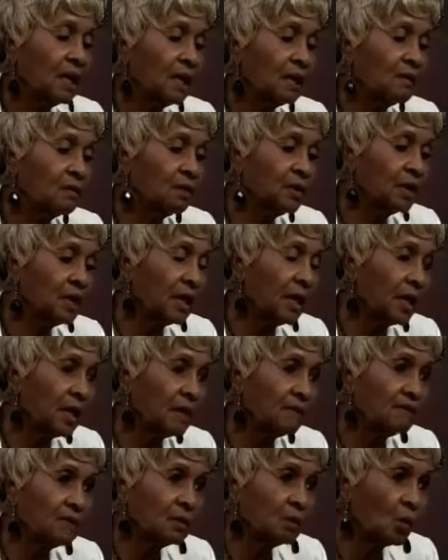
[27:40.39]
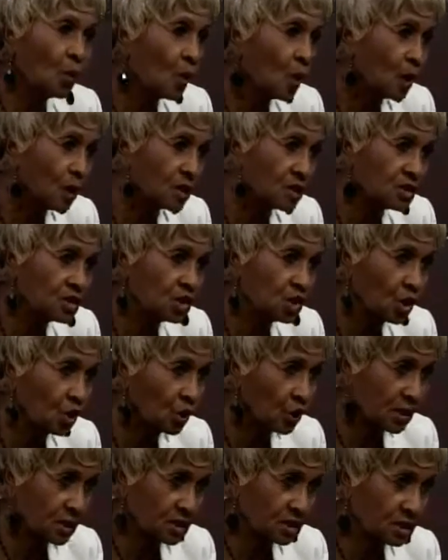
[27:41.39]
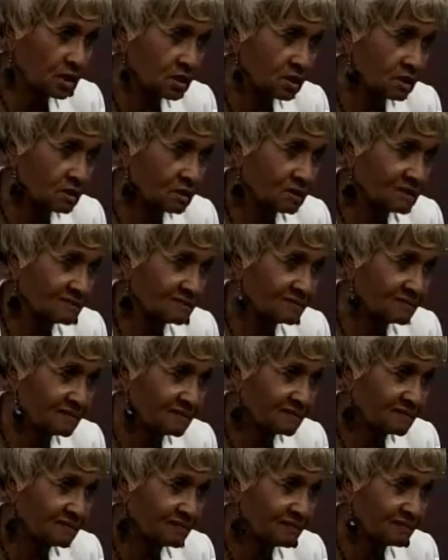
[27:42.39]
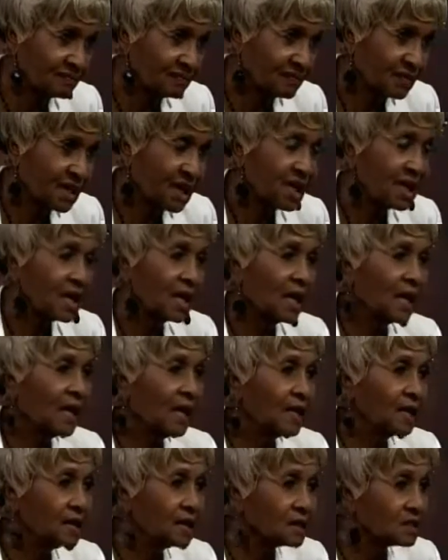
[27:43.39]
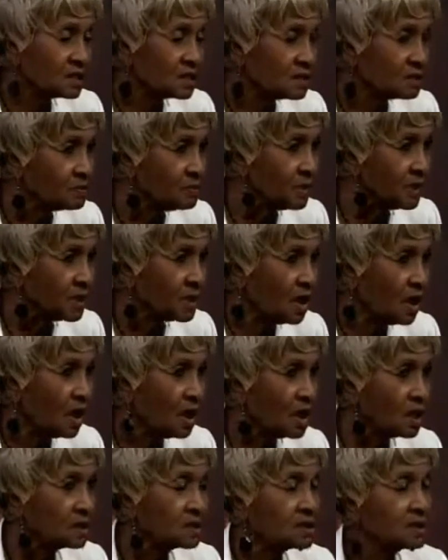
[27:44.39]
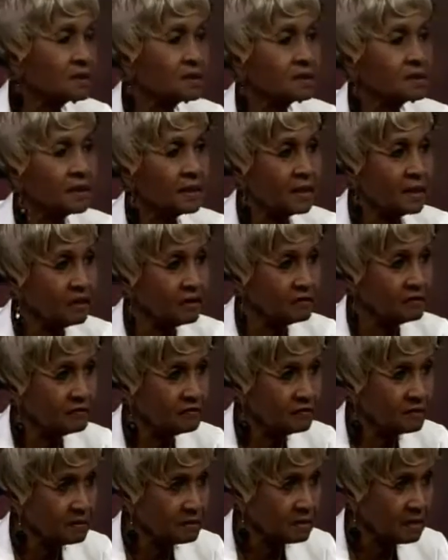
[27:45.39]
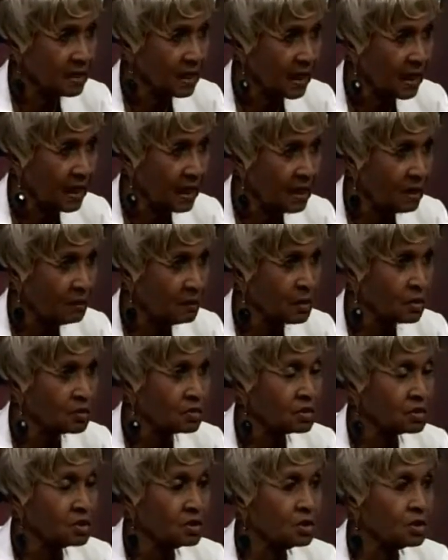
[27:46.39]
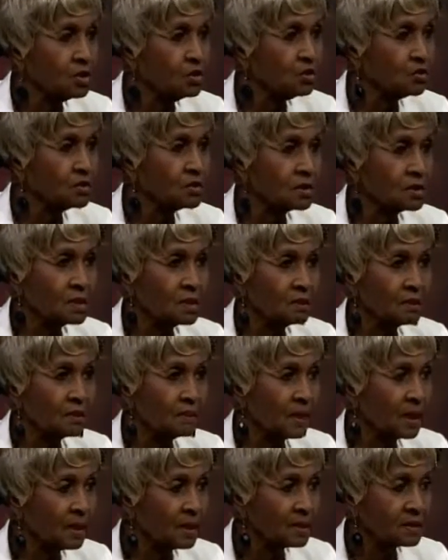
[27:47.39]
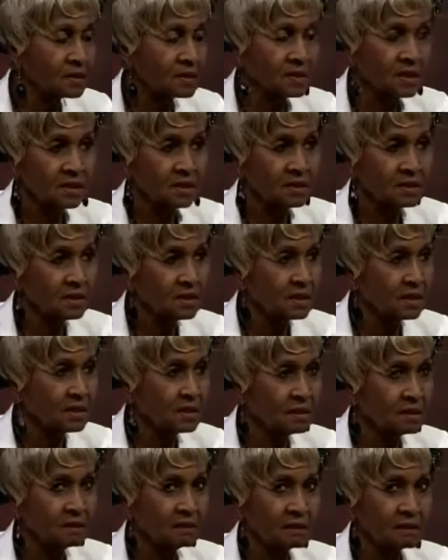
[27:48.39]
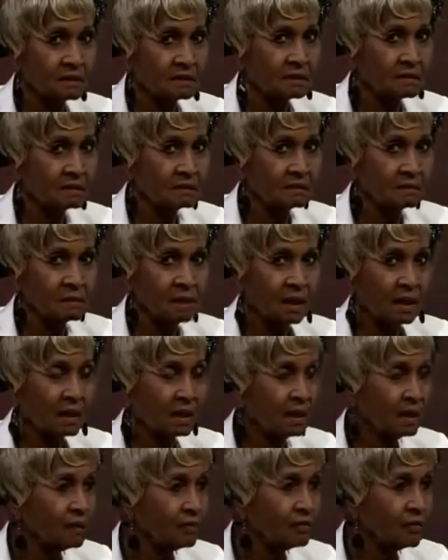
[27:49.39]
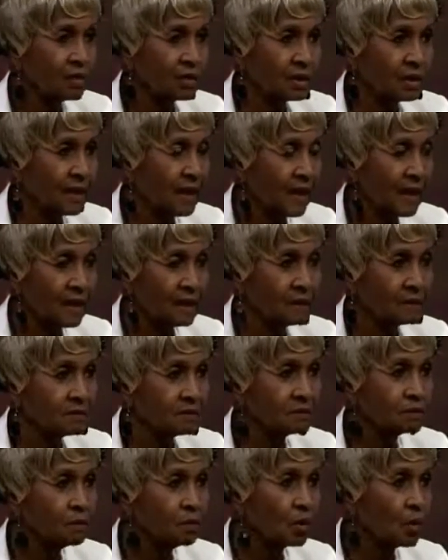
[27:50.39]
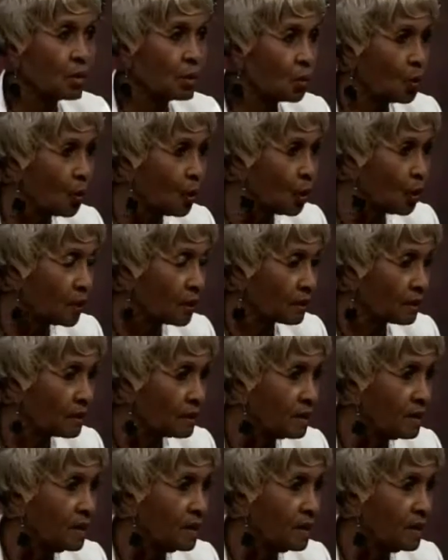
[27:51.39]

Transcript: We are having water shortages. And this is because the animals use 60, 100 gallons more water